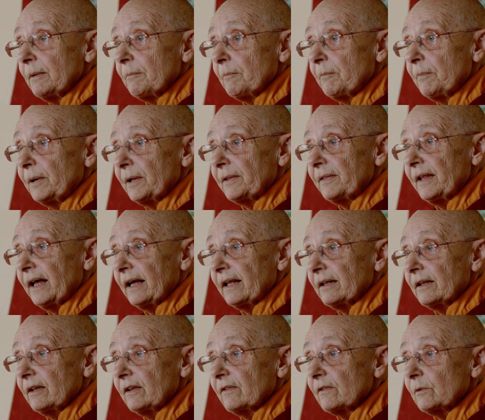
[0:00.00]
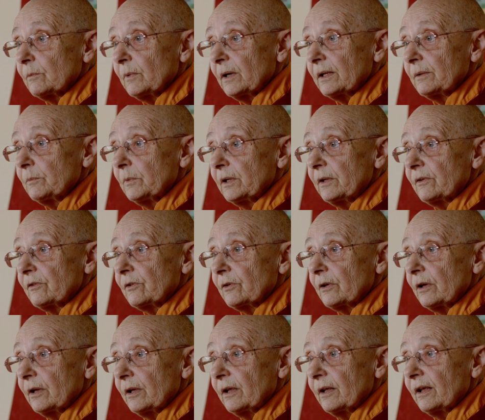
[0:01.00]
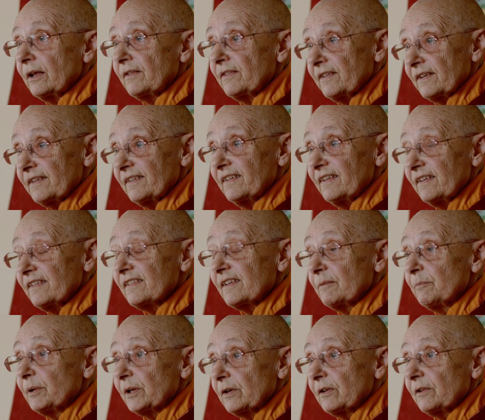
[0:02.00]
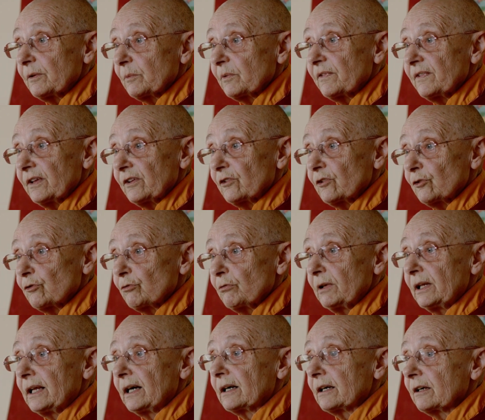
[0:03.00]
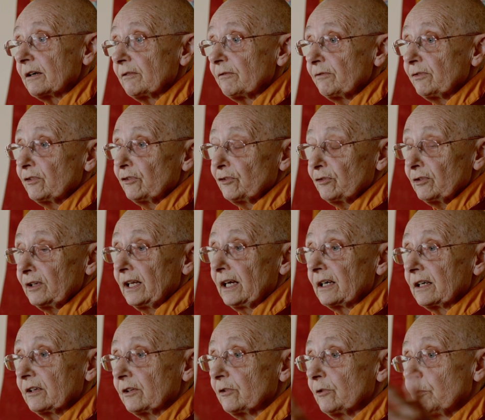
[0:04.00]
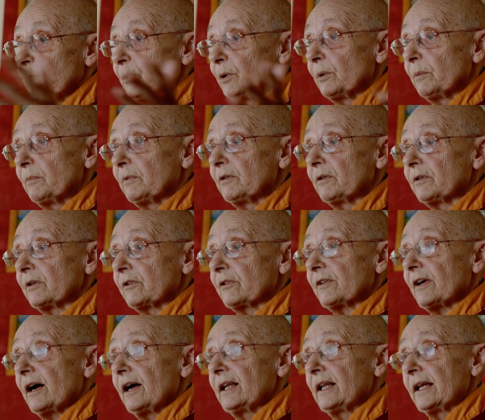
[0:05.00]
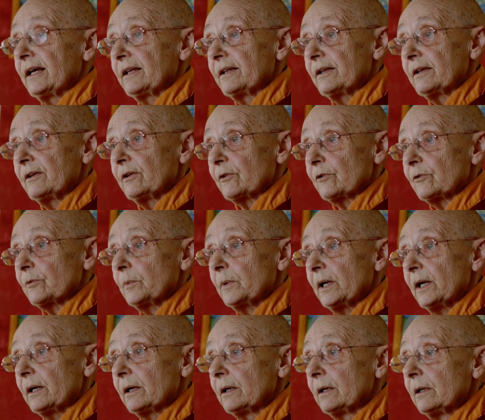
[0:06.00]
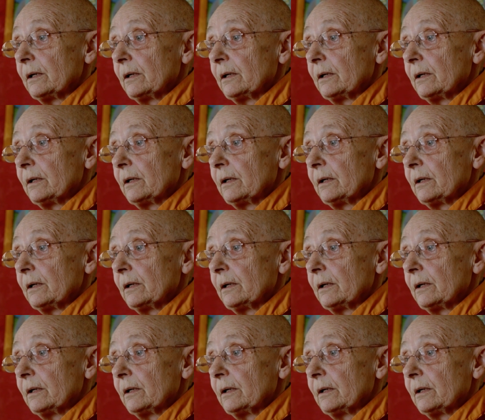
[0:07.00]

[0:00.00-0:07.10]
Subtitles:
but that is the one which has existed because it was sent to Sri Lanka, and from Sri Lanka to Burma and Thailand and elsewhere.